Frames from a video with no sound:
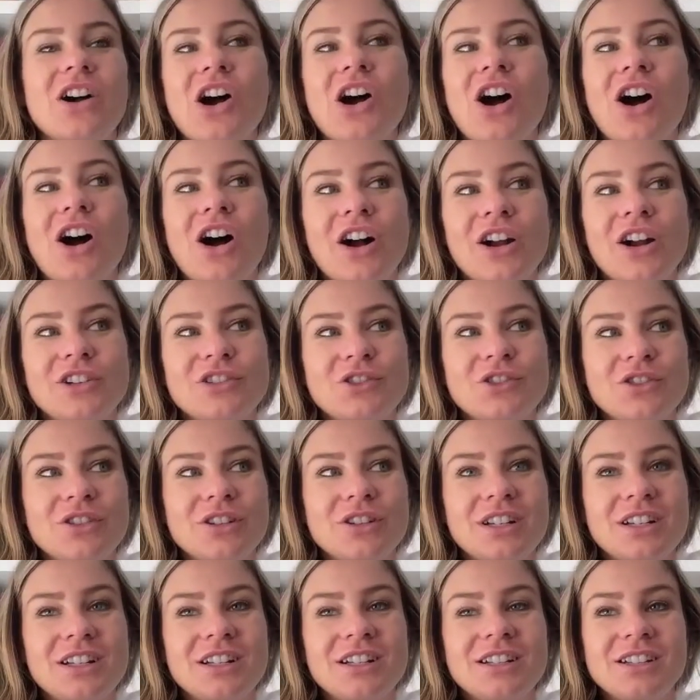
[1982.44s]

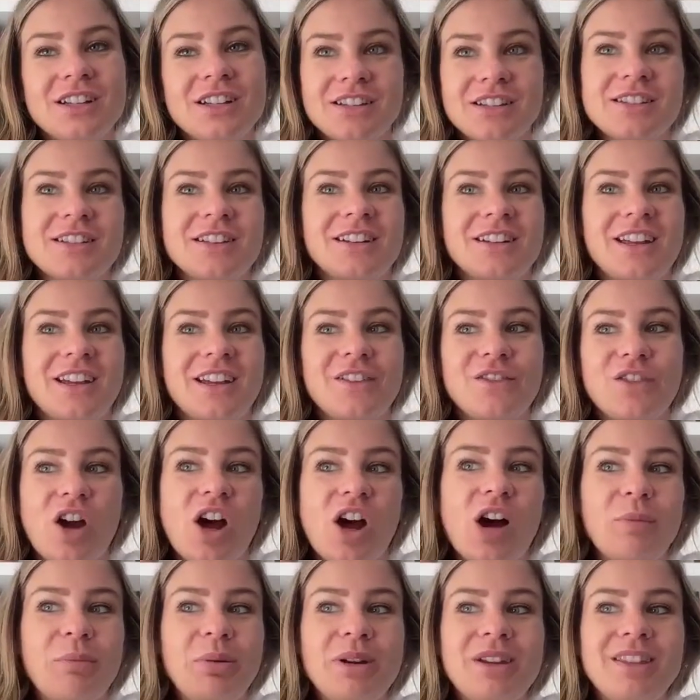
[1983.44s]
Adri doesn't give
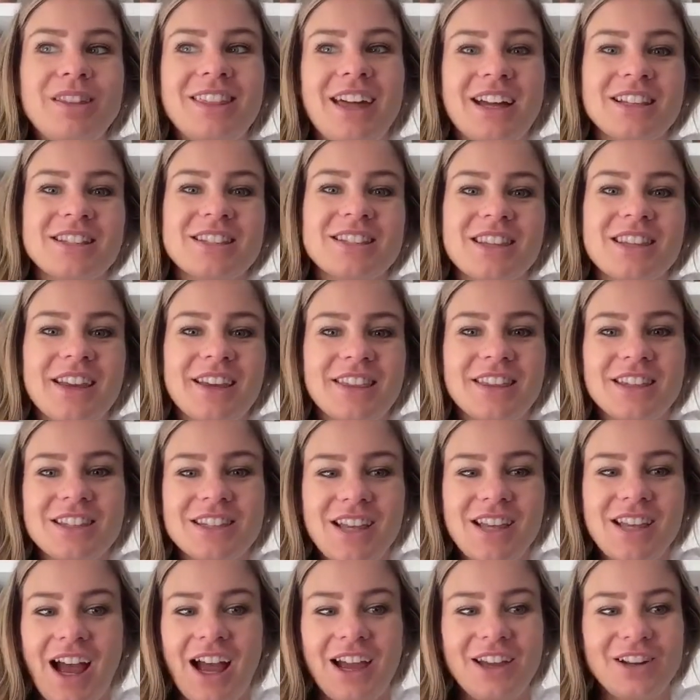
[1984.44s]
up. That's like the
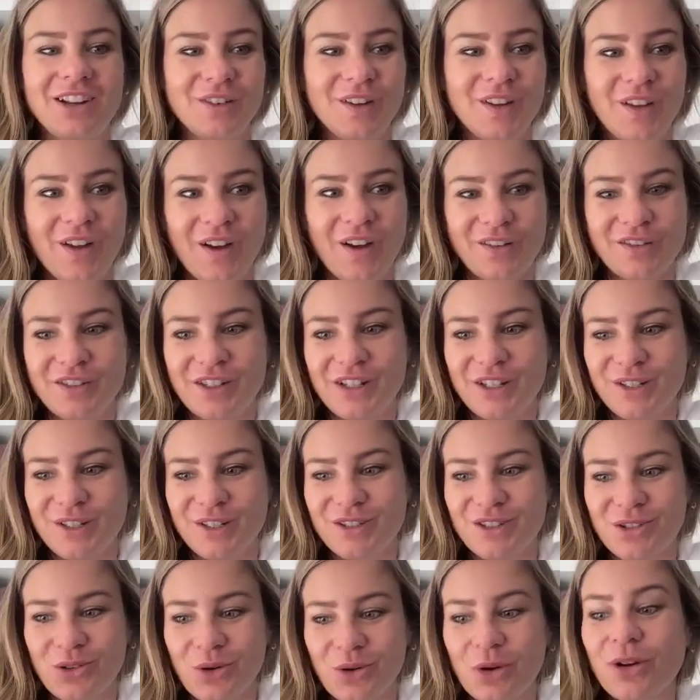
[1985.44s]
title of
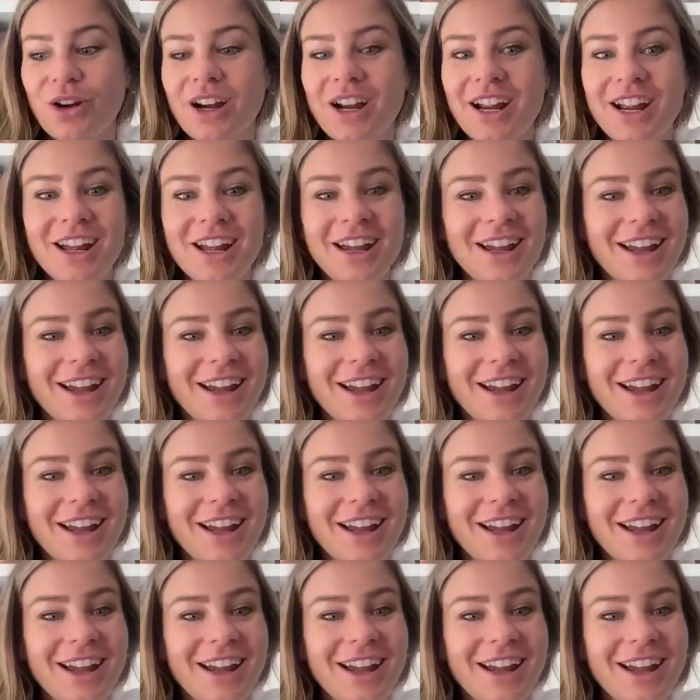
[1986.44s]
this story.